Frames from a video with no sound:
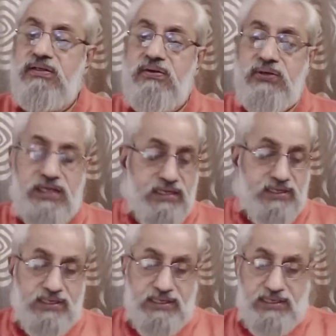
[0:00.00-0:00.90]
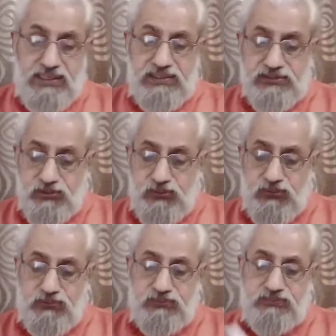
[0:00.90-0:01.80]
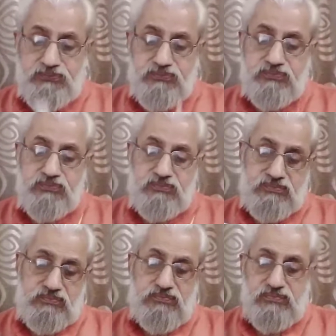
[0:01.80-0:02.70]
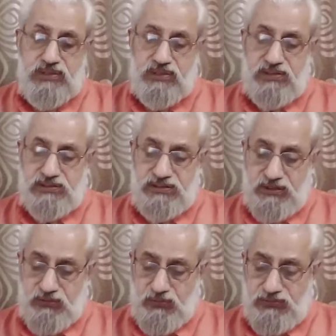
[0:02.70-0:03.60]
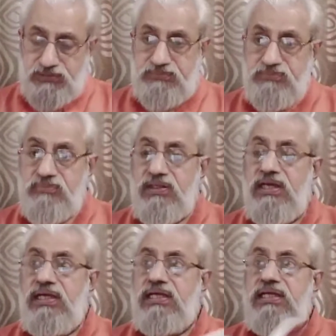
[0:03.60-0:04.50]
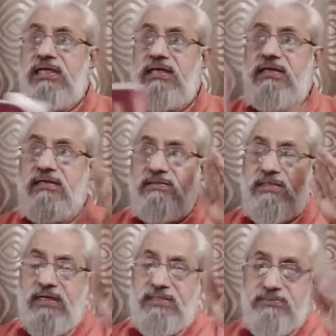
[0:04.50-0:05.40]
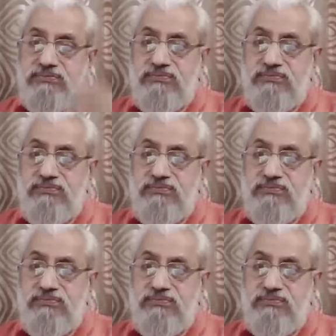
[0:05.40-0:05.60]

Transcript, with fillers: Okay. So, the, this thing goes that